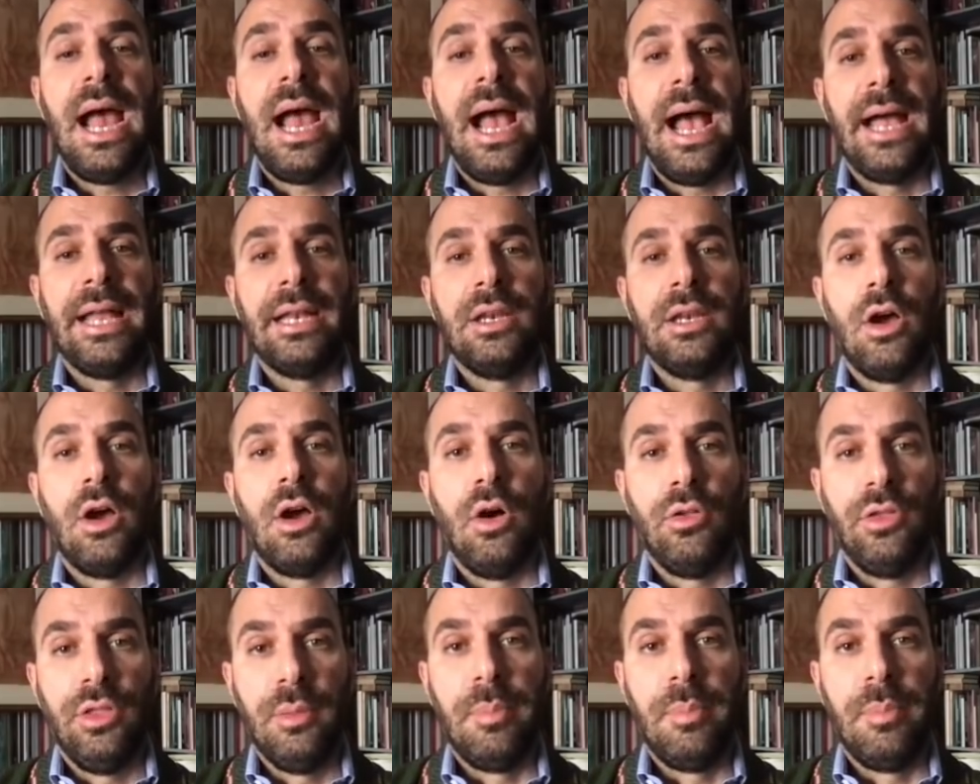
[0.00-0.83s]
And
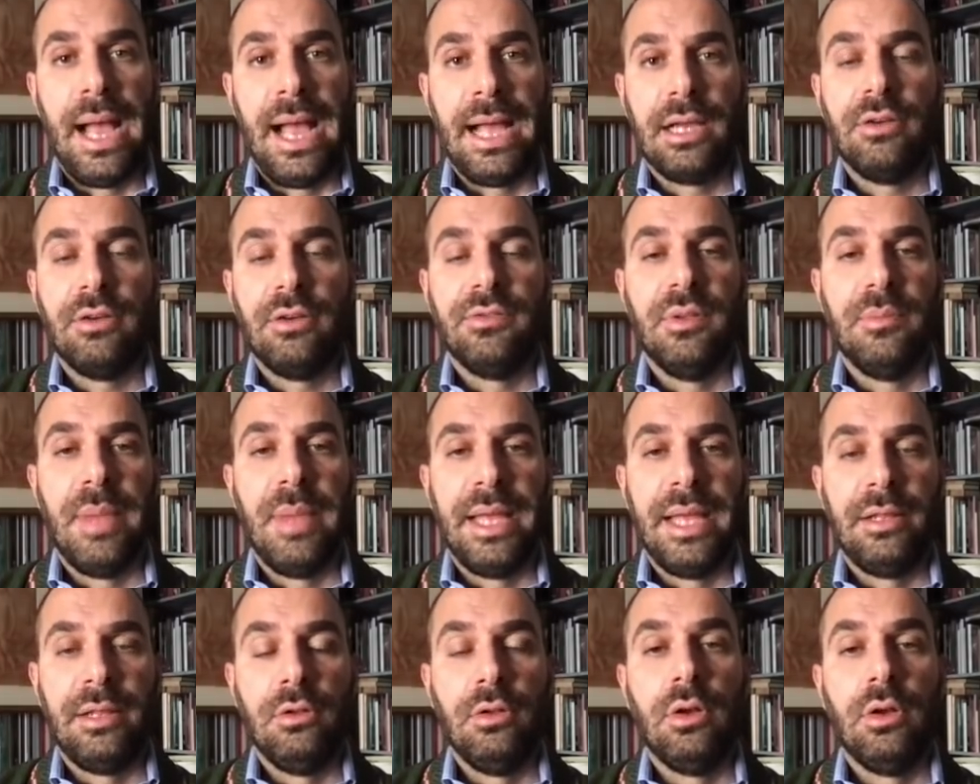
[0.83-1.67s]
on the back of the
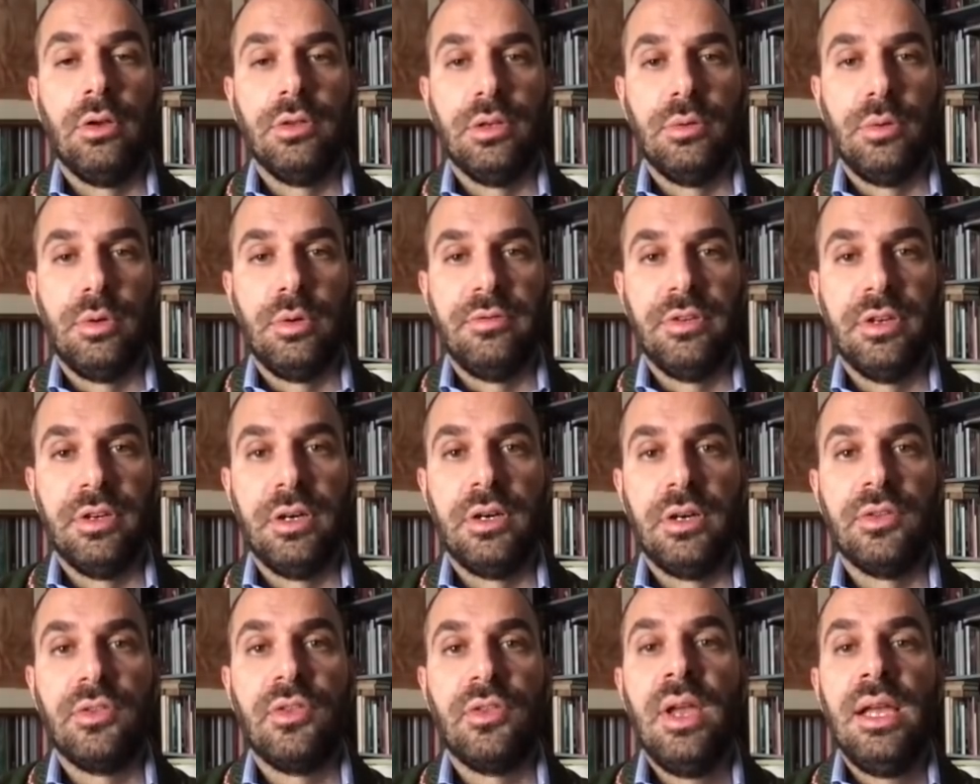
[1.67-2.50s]
medal, on the
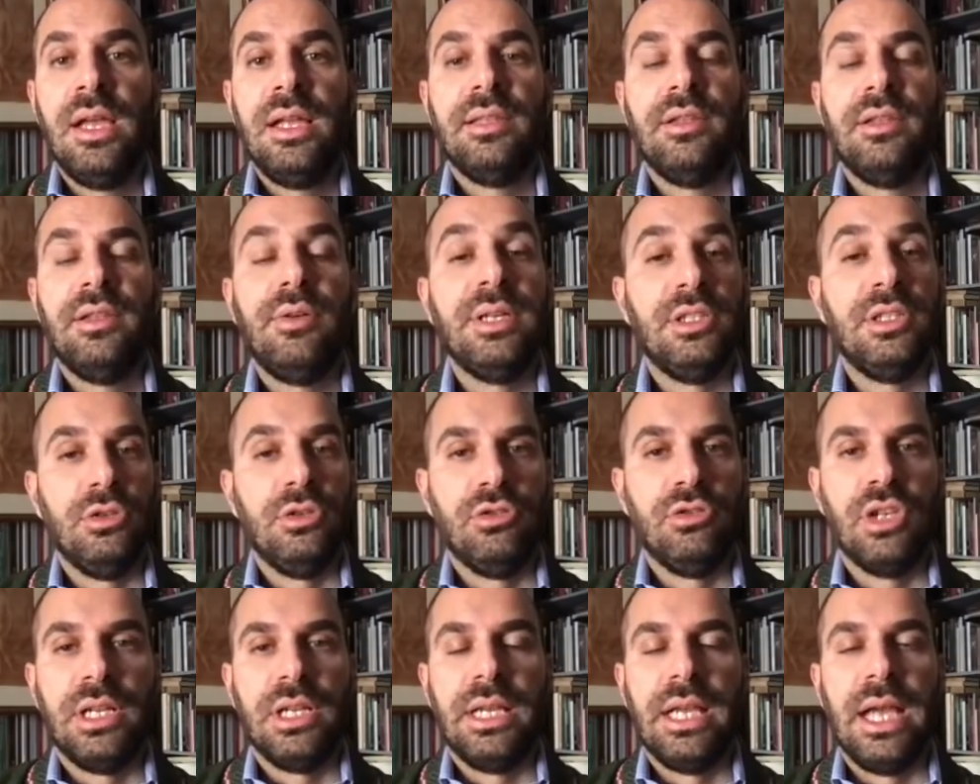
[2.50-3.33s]
reverse, there is
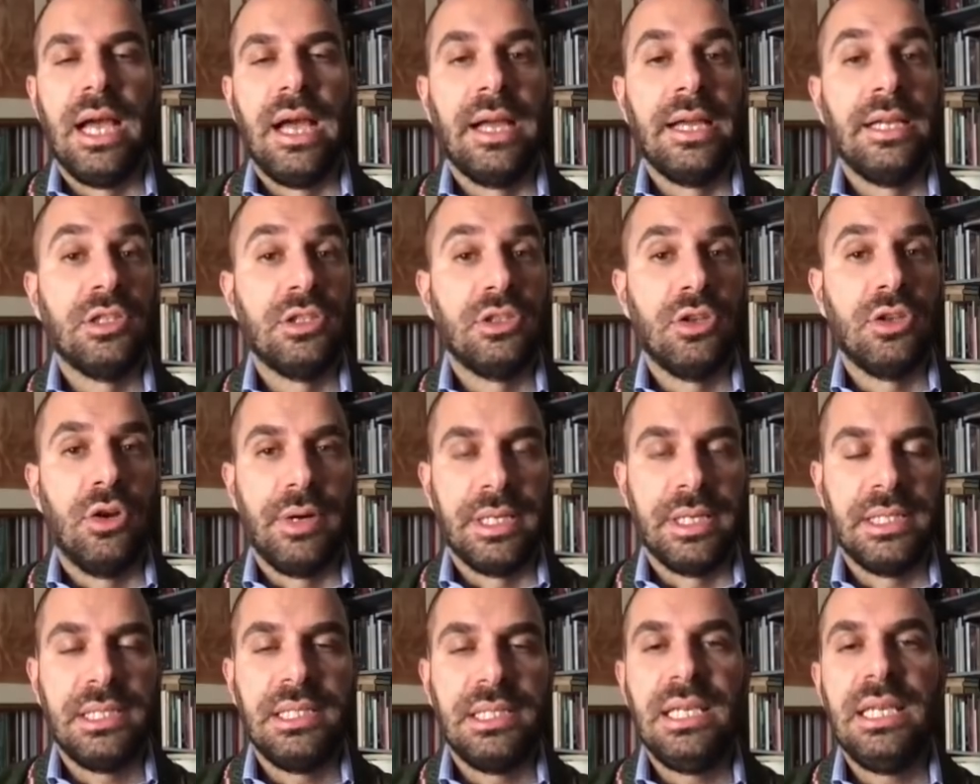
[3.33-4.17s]
usually a
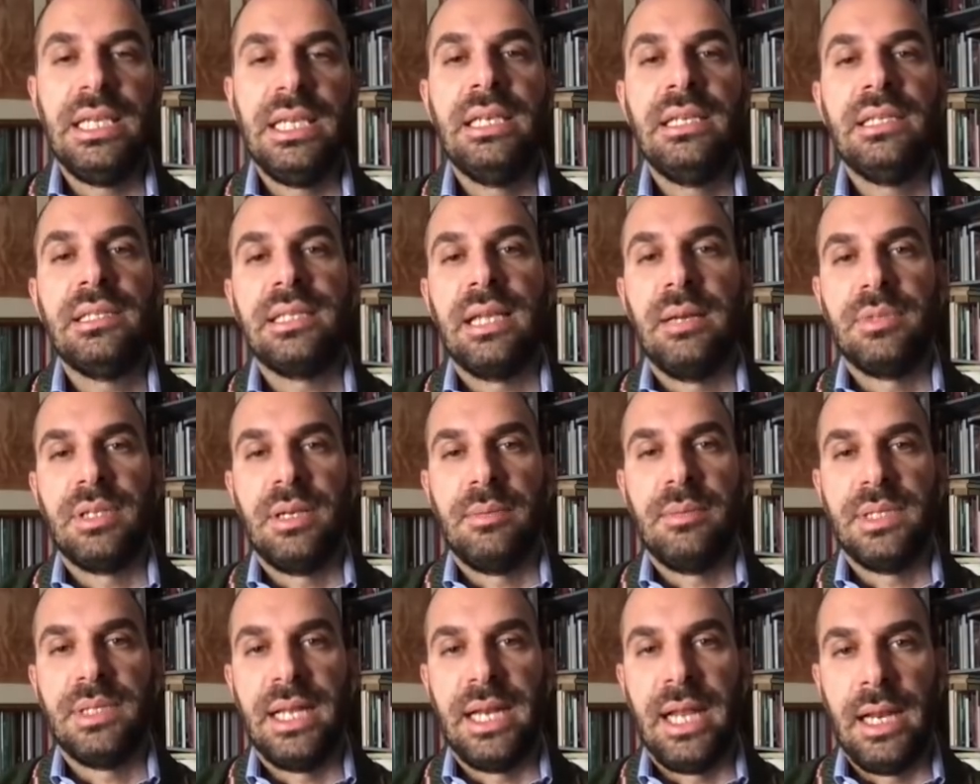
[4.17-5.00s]
historic scene,
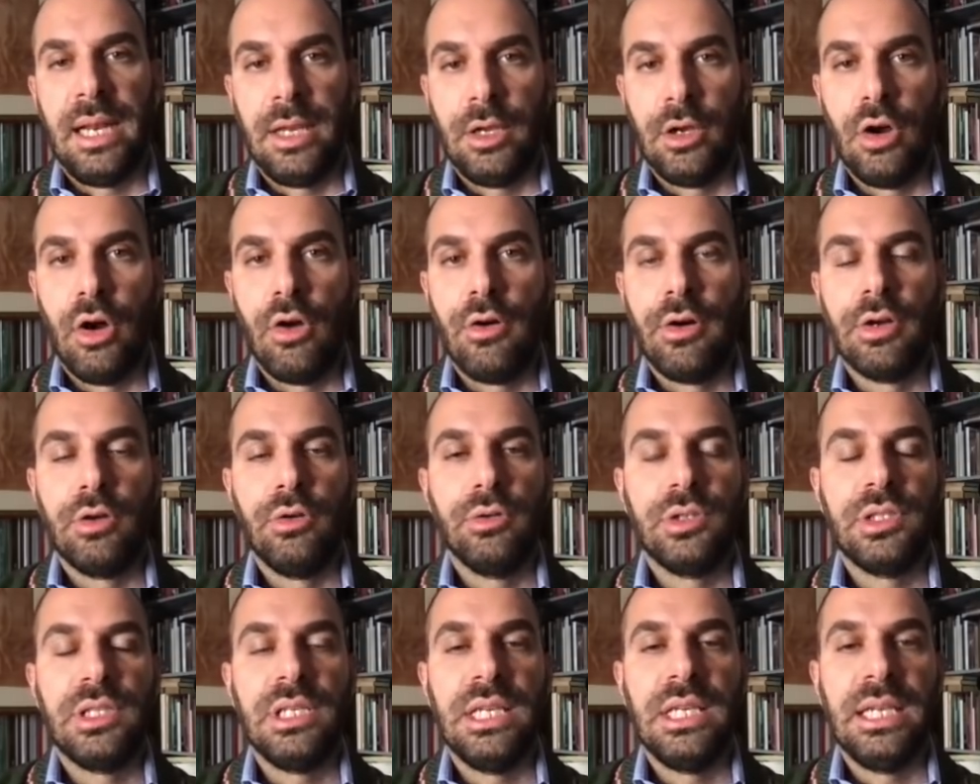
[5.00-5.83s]
sometimes an
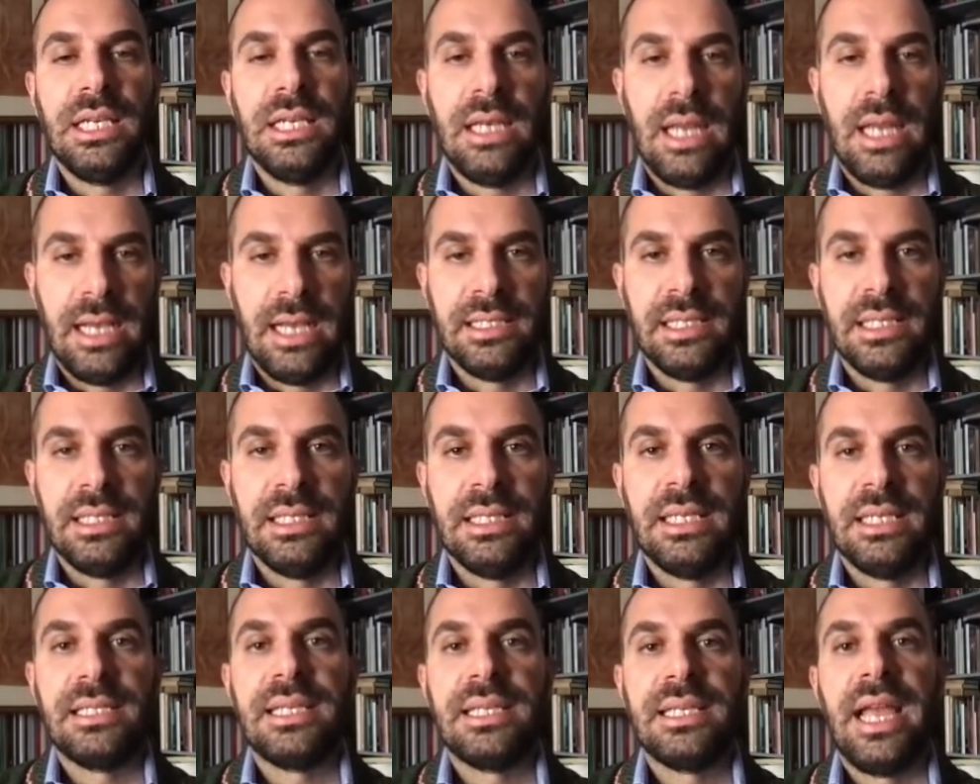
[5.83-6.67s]
allegorical scene, as in
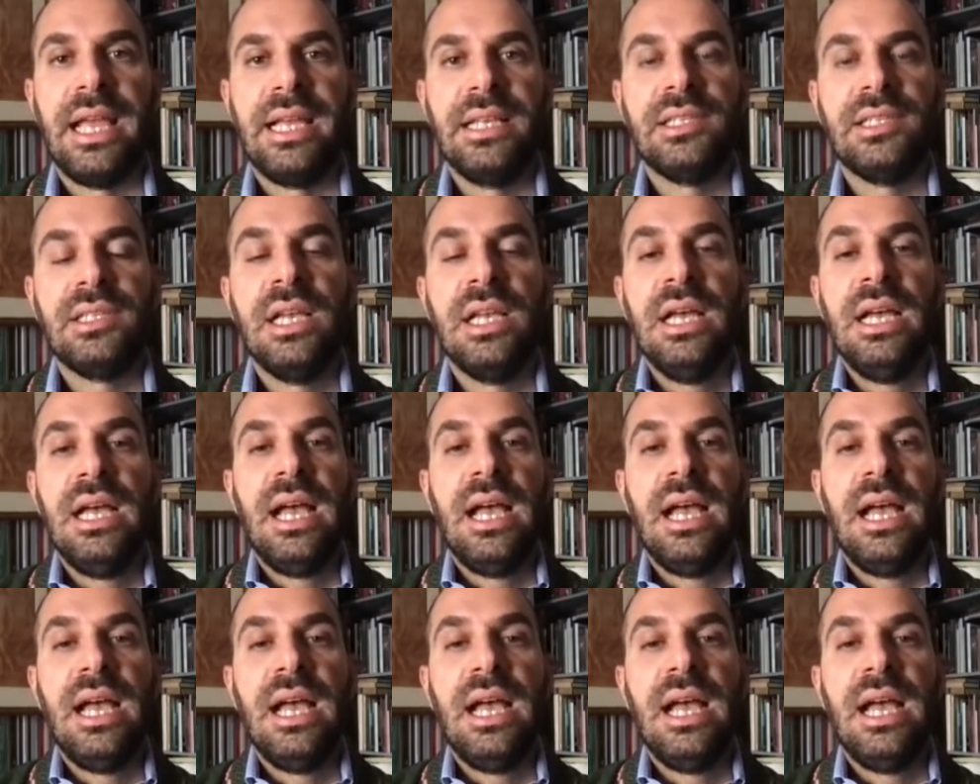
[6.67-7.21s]
this case,